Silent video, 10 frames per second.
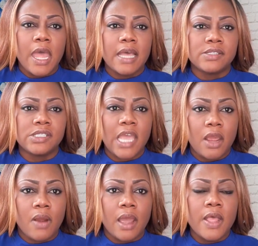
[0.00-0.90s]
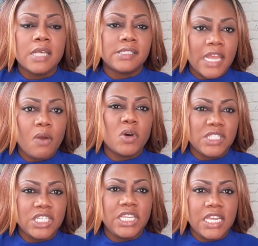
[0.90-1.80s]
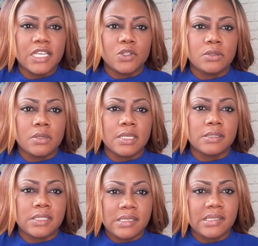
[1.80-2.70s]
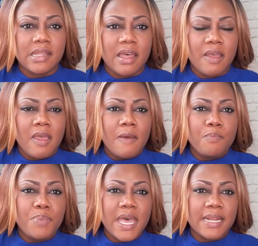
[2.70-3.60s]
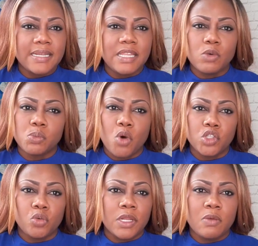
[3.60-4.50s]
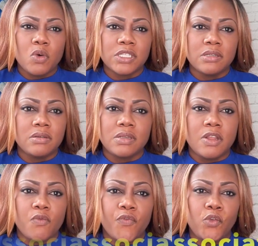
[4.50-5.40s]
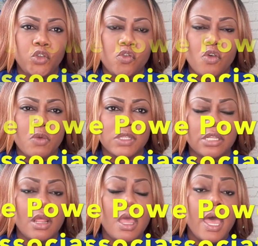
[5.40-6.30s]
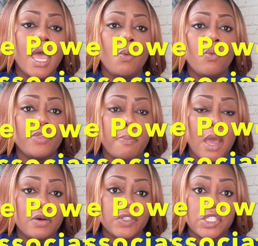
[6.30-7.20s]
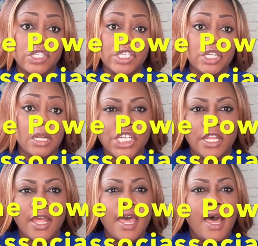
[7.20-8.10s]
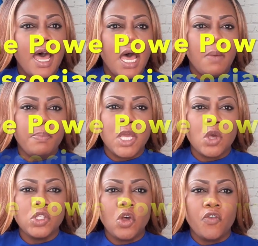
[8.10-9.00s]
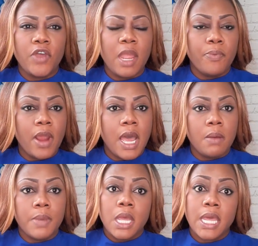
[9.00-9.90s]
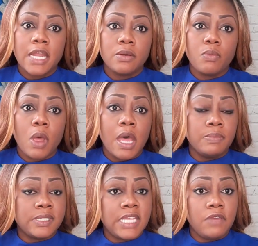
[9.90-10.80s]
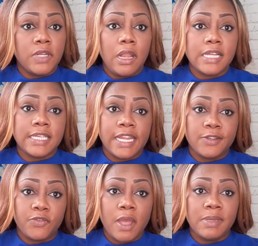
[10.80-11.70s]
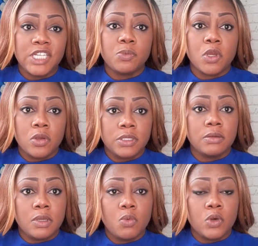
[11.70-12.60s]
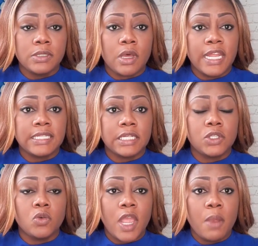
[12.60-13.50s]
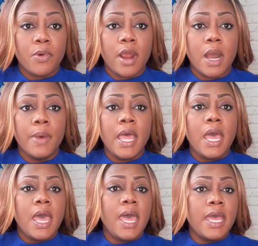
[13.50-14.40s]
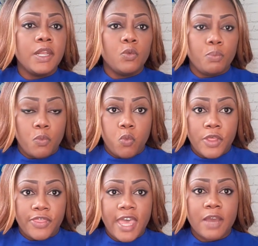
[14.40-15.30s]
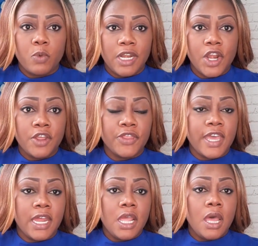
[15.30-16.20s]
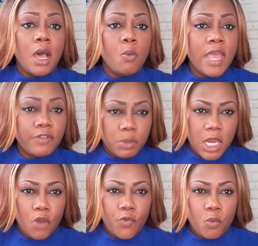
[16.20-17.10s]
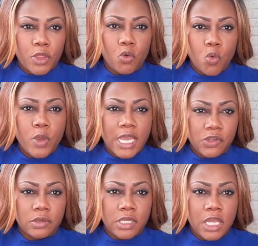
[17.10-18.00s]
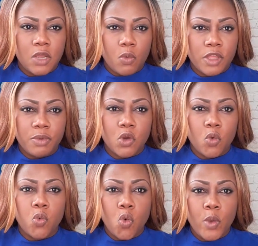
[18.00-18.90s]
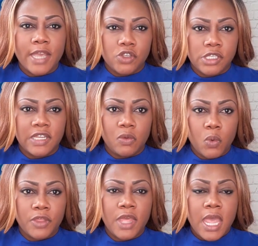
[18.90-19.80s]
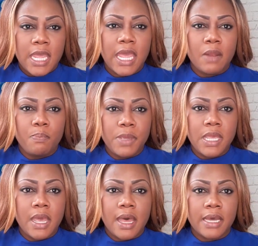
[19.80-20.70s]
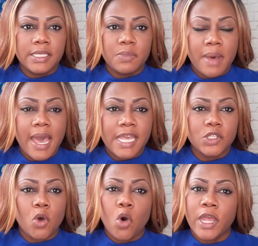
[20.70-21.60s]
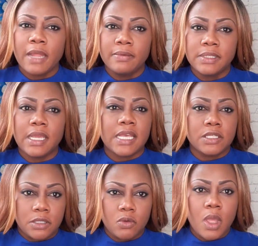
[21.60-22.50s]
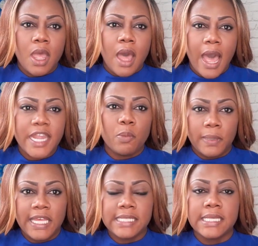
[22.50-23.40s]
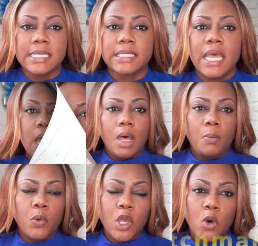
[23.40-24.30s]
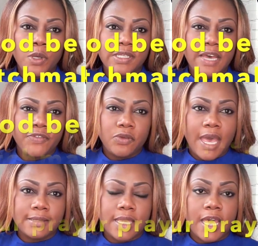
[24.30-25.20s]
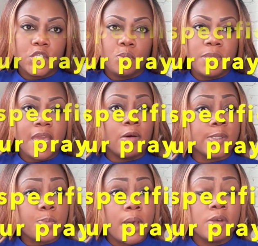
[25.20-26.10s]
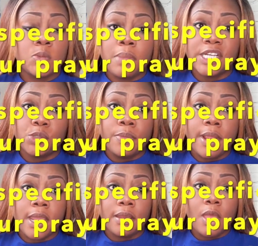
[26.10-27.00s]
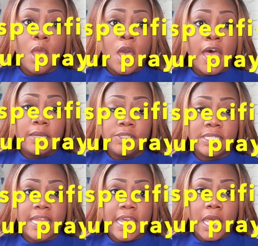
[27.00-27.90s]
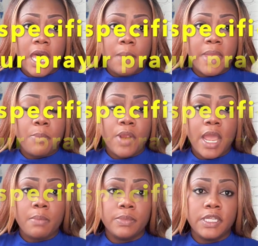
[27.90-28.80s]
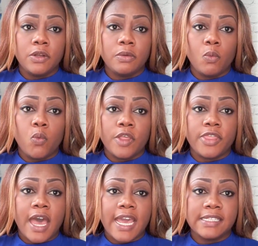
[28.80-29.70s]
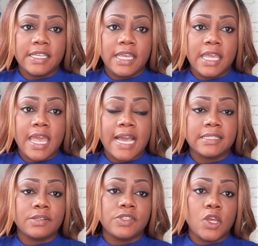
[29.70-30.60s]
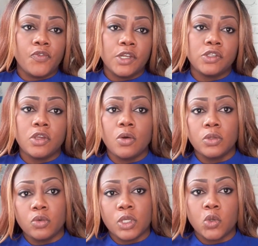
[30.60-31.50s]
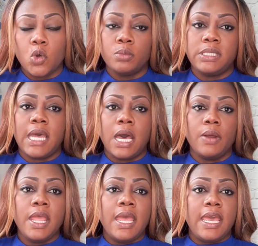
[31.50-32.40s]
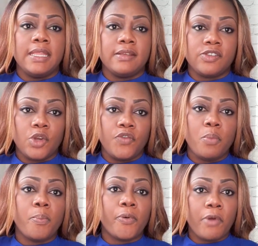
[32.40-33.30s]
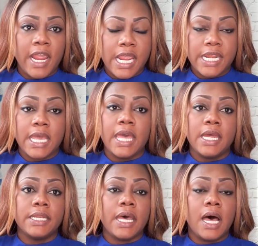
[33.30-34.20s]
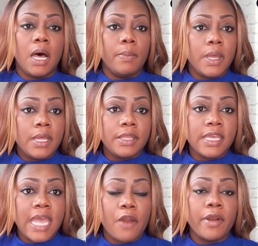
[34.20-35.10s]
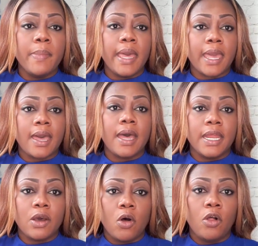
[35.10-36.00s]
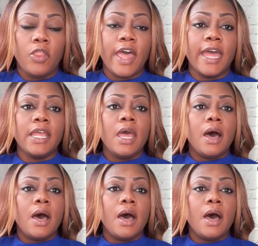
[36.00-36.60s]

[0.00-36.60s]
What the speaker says: Sarah. Sarah was indeed his sister, but there was more to it. It wasn't the full truth. And with the power of association, because of Abraham, God saved Lot and his family just because he was connected to Abraham. And with that, we learned that we have to be careful with who we associated with, because who we associated with can be demise or can take us to higher places. We always have to ask God to be our spouse matchmaker. Just like Abraham did with Isaac, he asked the servant to go to his hometown, and the servant prayed, and they got Rebecca and all that.